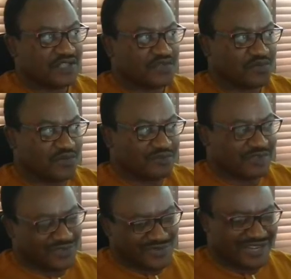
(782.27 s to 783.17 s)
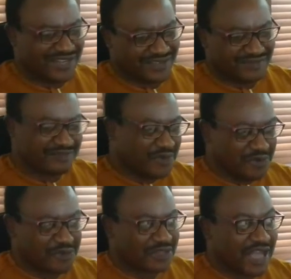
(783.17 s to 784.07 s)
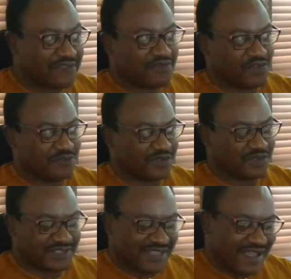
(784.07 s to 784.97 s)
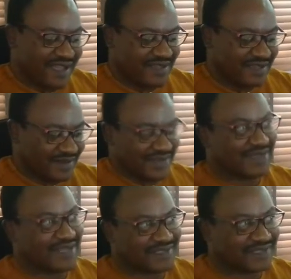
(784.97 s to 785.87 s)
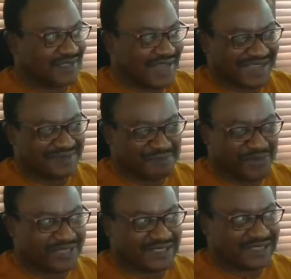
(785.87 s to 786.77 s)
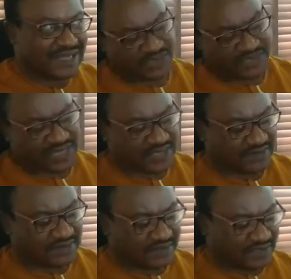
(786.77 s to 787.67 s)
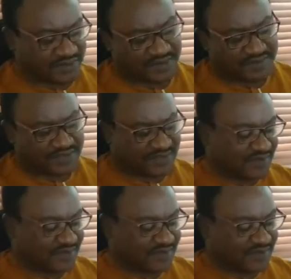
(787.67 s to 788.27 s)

So it's usually called halfway home, because there they can stay like a boarding. So these are some of the things